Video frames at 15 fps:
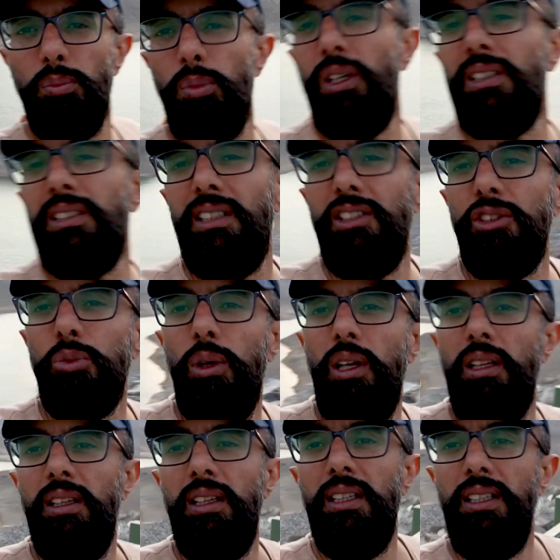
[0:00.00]
spoils it as
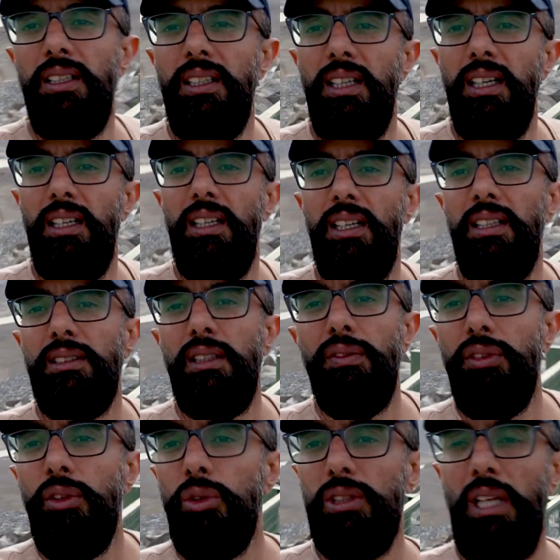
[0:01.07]
well. The
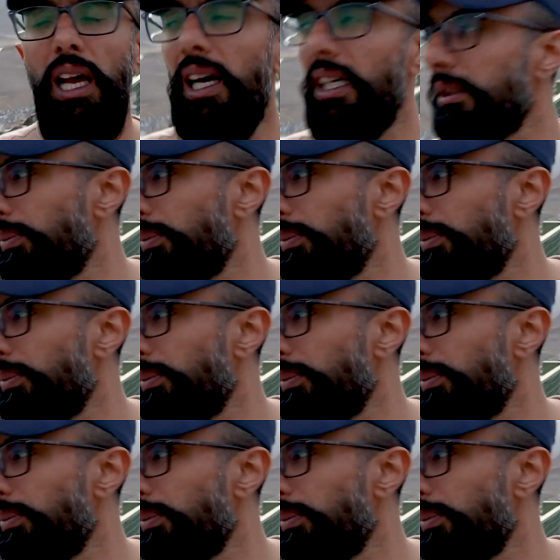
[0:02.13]
views are